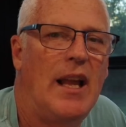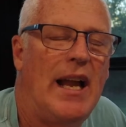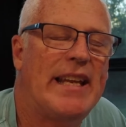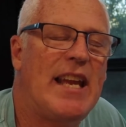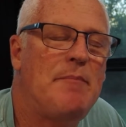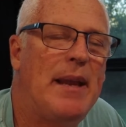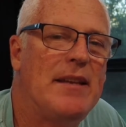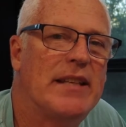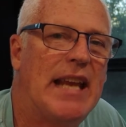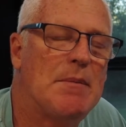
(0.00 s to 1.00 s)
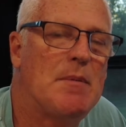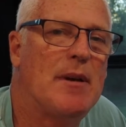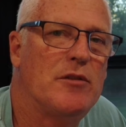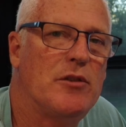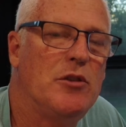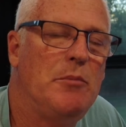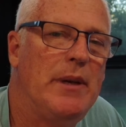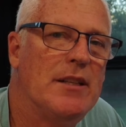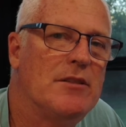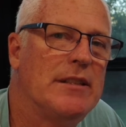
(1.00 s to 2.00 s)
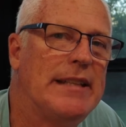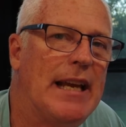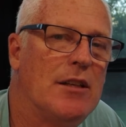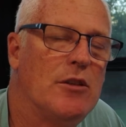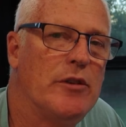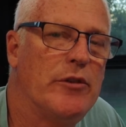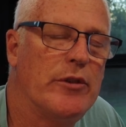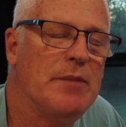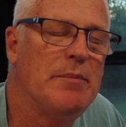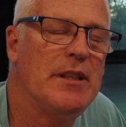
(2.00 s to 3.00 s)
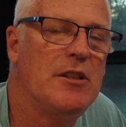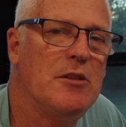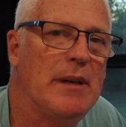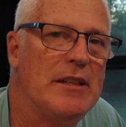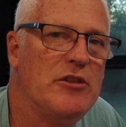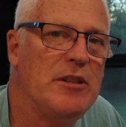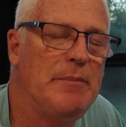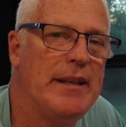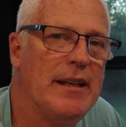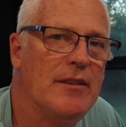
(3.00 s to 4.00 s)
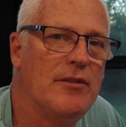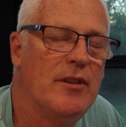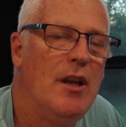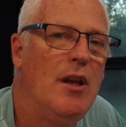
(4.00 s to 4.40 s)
I gave BaseCamp about 2 minutes to download the trip into my GPS.